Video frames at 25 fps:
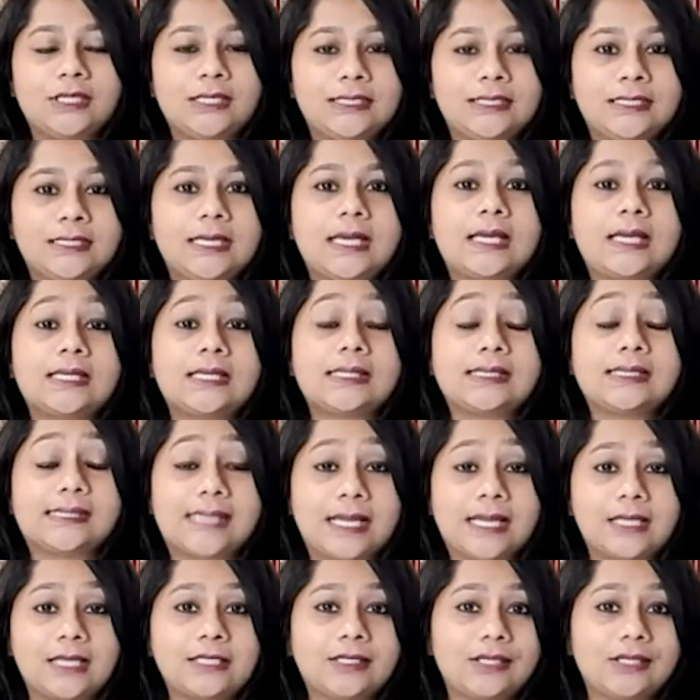India has
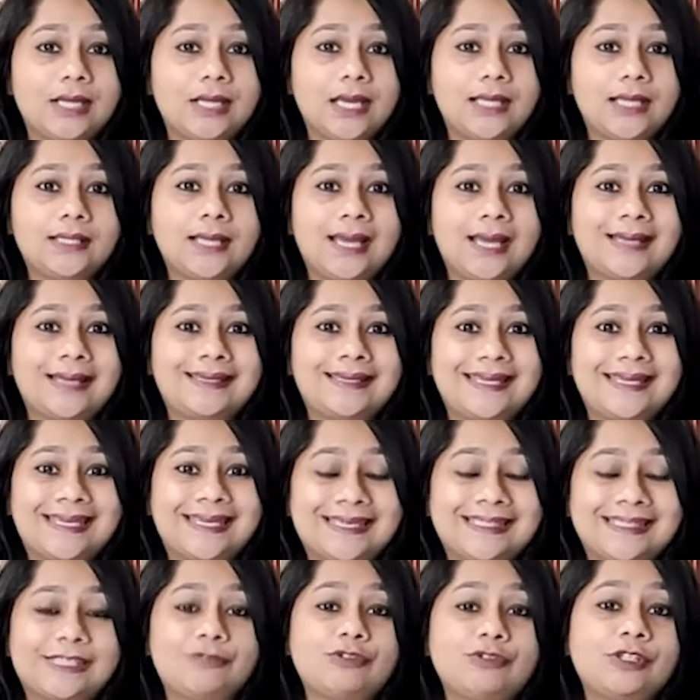said today that
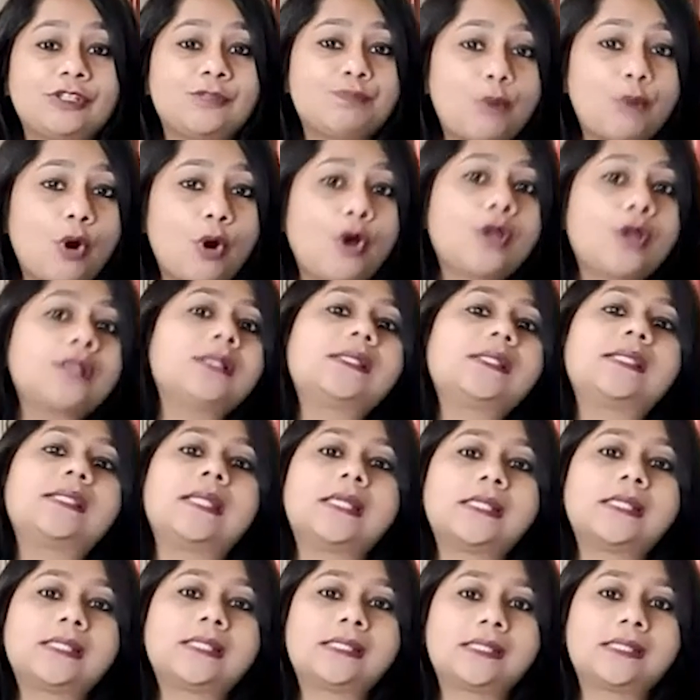its
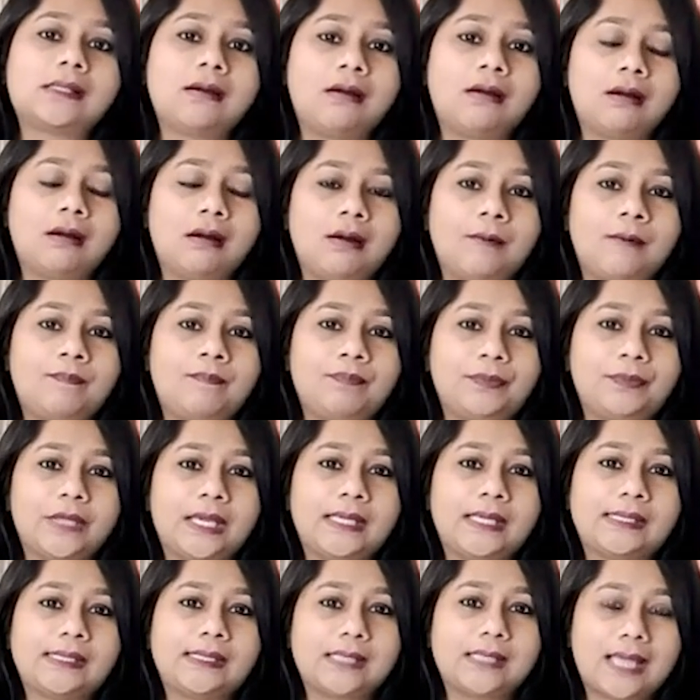response
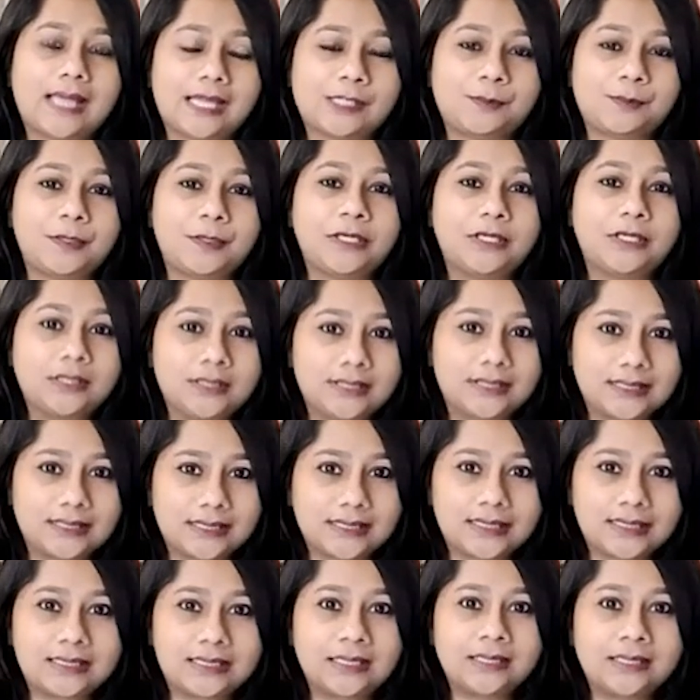has been
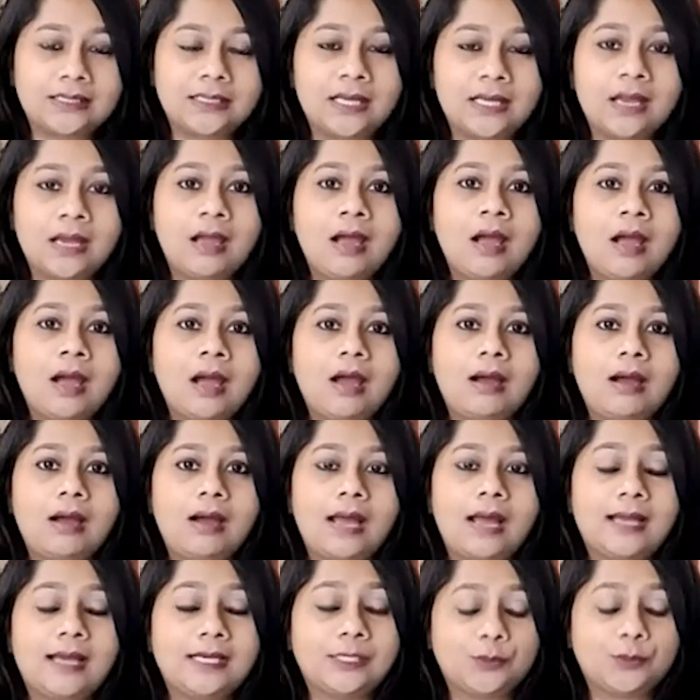consistent
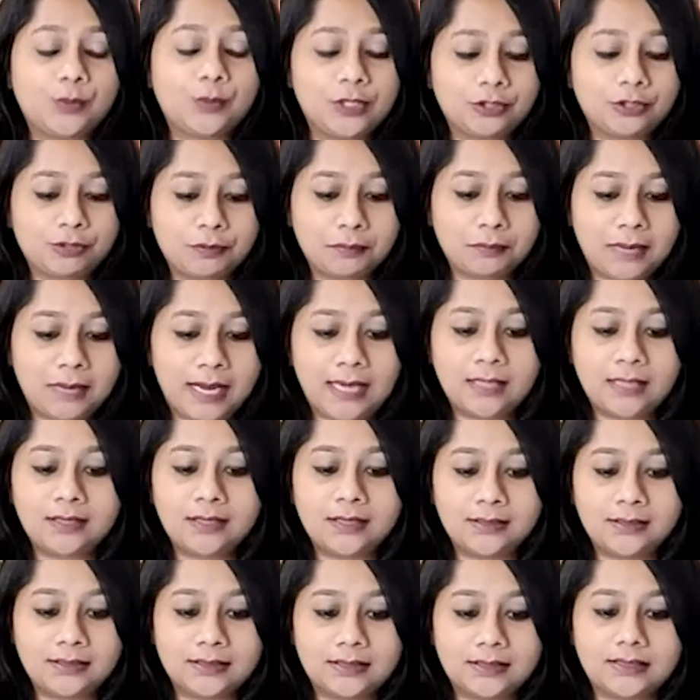and it will remain
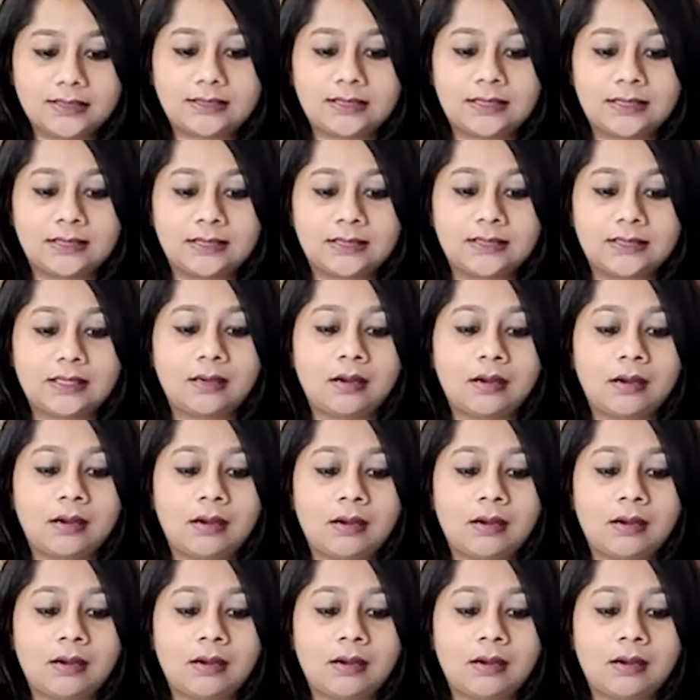consistent.